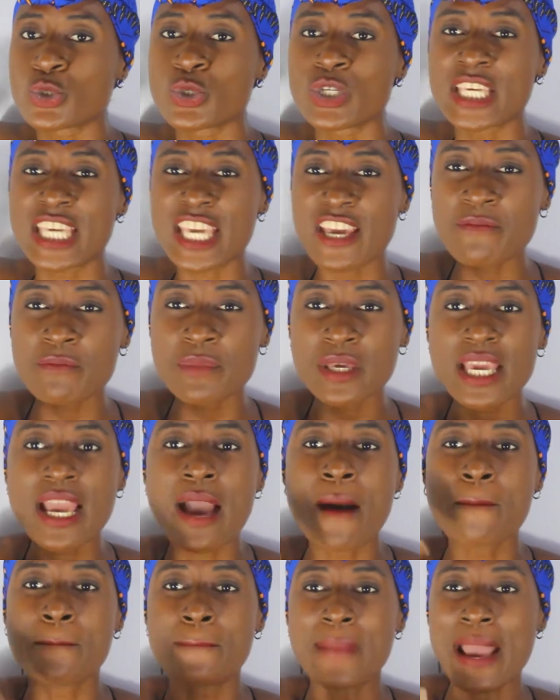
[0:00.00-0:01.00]
to give me
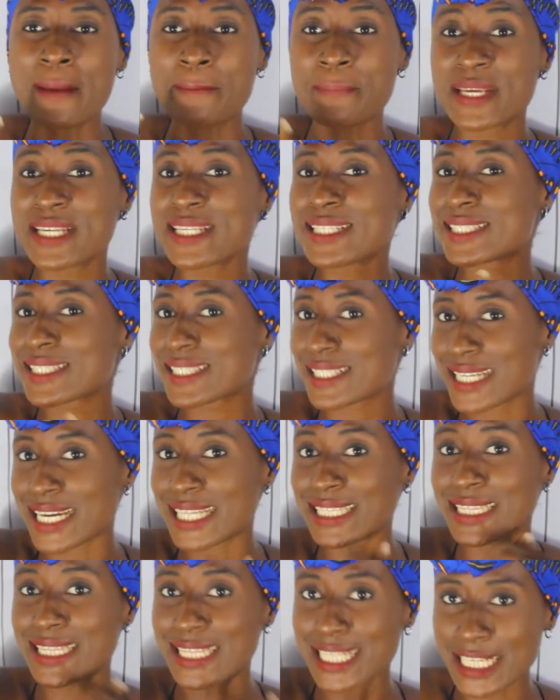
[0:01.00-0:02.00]
my mini
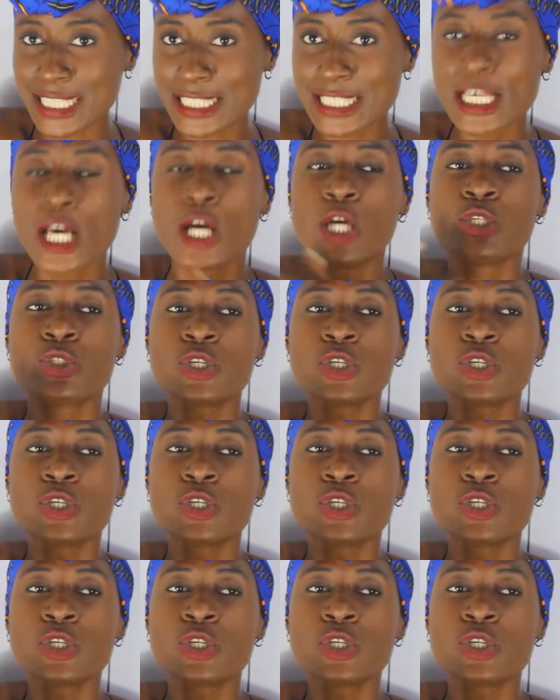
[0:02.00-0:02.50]
skirt length.